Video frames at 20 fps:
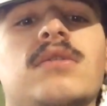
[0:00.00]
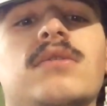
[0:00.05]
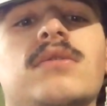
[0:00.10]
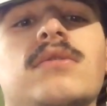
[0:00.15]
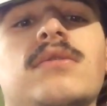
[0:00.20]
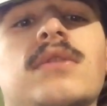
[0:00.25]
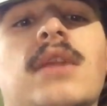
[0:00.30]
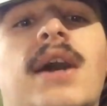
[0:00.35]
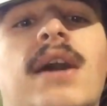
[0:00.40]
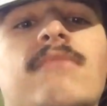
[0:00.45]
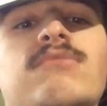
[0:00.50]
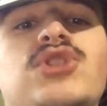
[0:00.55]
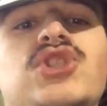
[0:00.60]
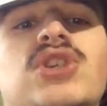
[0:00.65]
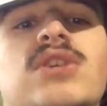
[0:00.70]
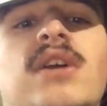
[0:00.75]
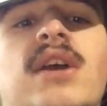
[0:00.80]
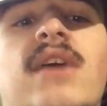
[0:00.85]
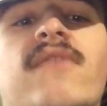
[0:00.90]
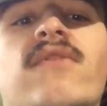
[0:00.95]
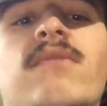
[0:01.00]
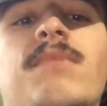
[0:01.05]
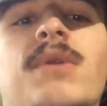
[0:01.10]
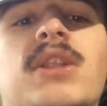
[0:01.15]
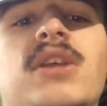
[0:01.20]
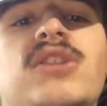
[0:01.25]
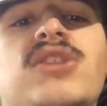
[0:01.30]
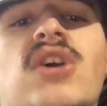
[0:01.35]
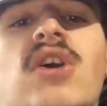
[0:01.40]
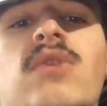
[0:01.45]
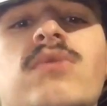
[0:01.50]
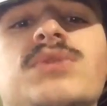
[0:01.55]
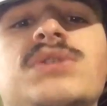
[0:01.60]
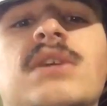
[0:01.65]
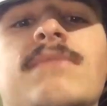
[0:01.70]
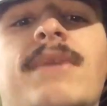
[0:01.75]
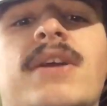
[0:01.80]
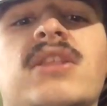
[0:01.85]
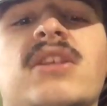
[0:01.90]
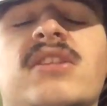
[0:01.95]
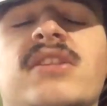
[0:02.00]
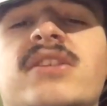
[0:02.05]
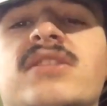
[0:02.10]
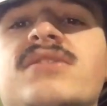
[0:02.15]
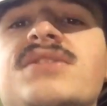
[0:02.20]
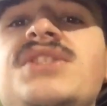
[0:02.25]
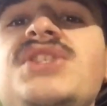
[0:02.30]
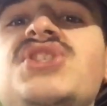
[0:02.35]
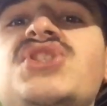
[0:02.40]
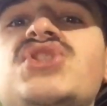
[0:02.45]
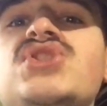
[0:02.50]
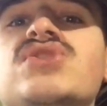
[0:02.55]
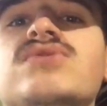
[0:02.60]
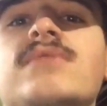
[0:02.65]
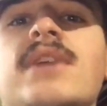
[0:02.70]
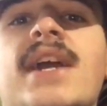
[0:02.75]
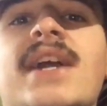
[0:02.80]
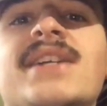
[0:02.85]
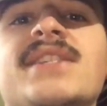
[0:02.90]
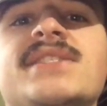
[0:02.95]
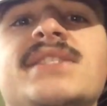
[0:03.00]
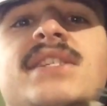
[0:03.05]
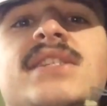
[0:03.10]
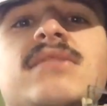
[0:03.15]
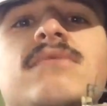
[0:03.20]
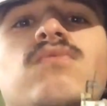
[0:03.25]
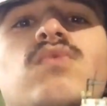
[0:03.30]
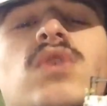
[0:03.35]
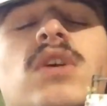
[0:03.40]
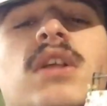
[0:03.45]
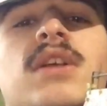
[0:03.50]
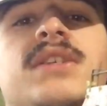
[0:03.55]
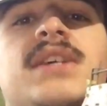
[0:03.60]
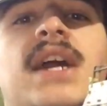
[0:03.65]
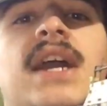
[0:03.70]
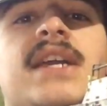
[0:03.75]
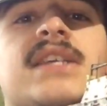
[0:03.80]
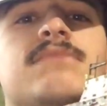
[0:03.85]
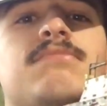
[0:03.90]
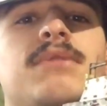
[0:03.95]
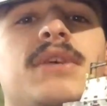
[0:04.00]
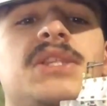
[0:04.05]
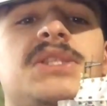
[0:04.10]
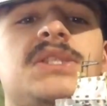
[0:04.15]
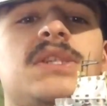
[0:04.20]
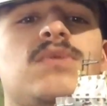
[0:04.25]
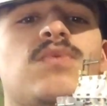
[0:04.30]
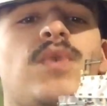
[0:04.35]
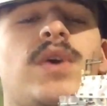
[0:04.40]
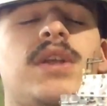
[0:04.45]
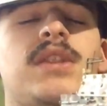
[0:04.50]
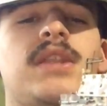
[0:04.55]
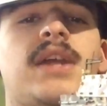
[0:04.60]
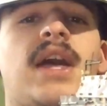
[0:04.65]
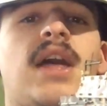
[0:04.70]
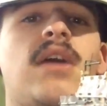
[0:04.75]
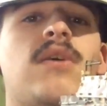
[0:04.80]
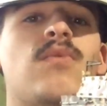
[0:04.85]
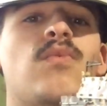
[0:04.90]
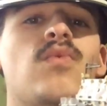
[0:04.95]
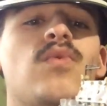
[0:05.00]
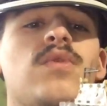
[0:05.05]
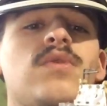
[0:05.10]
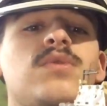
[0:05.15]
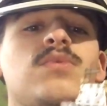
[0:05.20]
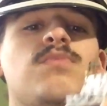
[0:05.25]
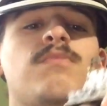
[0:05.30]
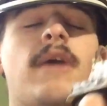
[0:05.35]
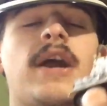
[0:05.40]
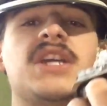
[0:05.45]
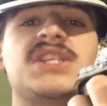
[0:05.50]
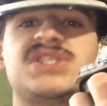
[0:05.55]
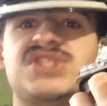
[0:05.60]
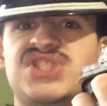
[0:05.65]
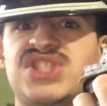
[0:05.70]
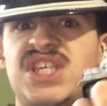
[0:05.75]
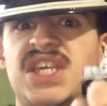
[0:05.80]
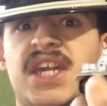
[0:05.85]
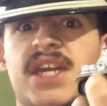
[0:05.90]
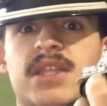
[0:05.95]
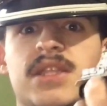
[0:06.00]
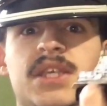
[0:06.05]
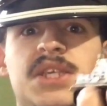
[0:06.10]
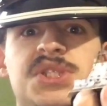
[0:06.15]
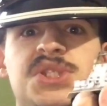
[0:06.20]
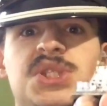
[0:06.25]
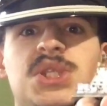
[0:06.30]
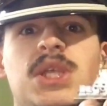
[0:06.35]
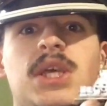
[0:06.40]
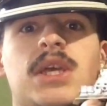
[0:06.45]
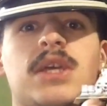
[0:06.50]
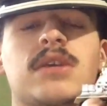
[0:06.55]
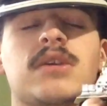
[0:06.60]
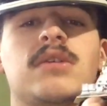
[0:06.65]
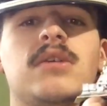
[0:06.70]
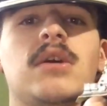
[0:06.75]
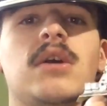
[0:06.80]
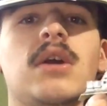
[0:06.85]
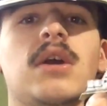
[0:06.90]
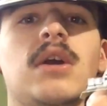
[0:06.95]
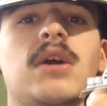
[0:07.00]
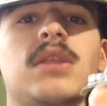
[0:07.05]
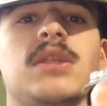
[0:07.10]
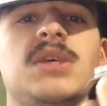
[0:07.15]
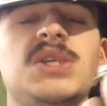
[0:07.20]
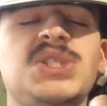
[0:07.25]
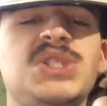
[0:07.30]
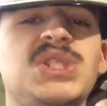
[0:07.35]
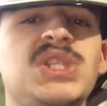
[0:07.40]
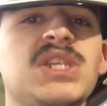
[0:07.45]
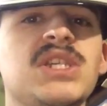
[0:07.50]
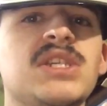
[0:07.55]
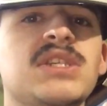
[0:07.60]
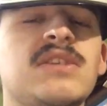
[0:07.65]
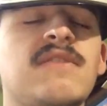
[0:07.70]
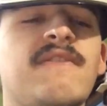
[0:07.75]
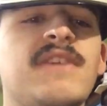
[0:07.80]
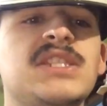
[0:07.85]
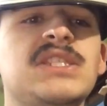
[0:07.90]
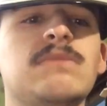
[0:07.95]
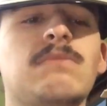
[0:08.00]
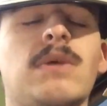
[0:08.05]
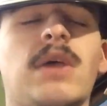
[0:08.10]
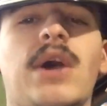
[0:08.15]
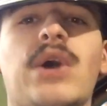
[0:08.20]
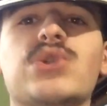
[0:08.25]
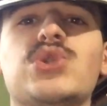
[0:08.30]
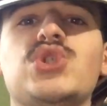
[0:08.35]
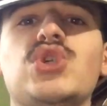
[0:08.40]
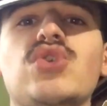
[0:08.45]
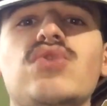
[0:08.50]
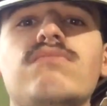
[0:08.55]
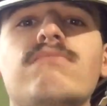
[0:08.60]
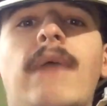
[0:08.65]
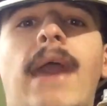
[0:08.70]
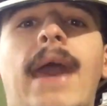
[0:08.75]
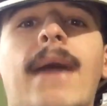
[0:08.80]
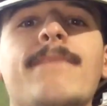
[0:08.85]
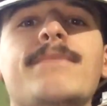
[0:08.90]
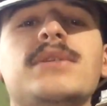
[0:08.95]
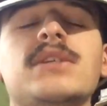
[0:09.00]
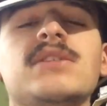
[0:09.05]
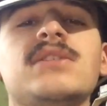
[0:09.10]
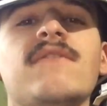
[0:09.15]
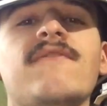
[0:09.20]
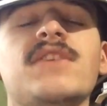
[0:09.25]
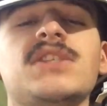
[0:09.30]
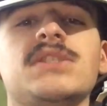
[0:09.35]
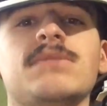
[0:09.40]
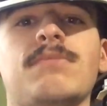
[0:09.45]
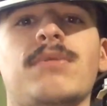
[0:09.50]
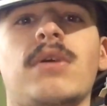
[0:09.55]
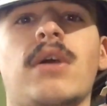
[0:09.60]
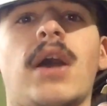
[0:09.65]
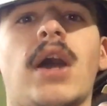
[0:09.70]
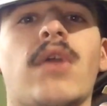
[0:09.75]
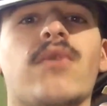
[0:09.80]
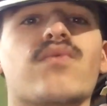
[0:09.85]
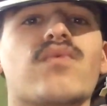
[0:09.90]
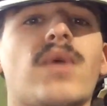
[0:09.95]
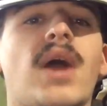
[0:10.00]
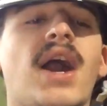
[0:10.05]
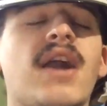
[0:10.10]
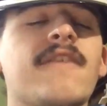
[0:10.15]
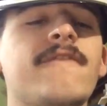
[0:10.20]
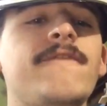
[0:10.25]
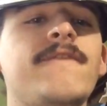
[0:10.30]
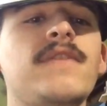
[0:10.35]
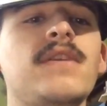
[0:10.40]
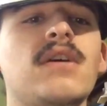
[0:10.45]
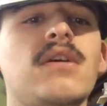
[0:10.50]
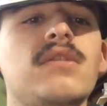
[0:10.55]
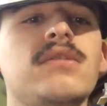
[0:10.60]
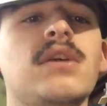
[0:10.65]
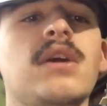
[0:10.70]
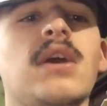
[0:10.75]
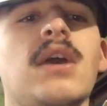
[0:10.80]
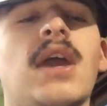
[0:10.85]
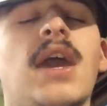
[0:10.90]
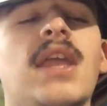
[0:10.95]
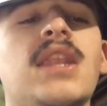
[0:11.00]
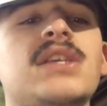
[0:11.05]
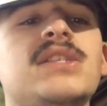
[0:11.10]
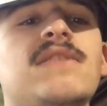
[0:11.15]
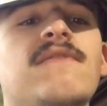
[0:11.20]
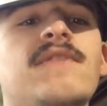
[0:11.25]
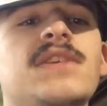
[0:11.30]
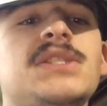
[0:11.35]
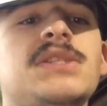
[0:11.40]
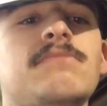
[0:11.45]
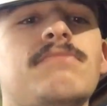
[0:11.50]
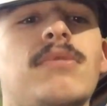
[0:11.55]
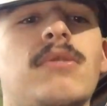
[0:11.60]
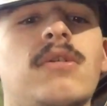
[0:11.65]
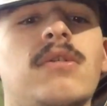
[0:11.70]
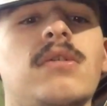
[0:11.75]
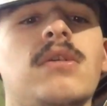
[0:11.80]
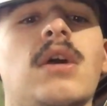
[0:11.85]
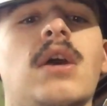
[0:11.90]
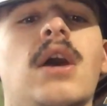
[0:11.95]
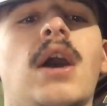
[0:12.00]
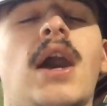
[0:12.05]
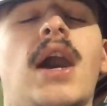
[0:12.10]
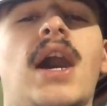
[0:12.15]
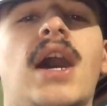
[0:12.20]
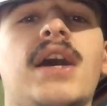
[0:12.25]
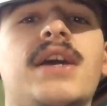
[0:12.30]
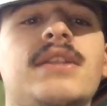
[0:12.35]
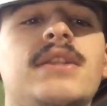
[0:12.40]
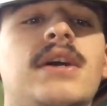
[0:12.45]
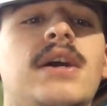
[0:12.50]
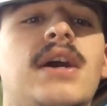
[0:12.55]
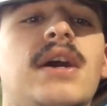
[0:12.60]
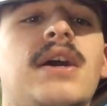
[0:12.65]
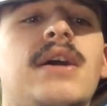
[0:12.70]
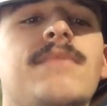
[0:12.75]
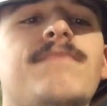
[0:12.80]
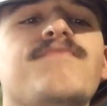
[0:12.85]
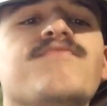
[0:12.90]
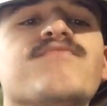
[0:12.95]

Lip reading: Now, I'm sure everybody knows about the little Easter eggs in World of Tanks Blitz and whatnot by seeing this thing. This thing is visible on 2 maps. It's visible on Rockfield, and it's visible on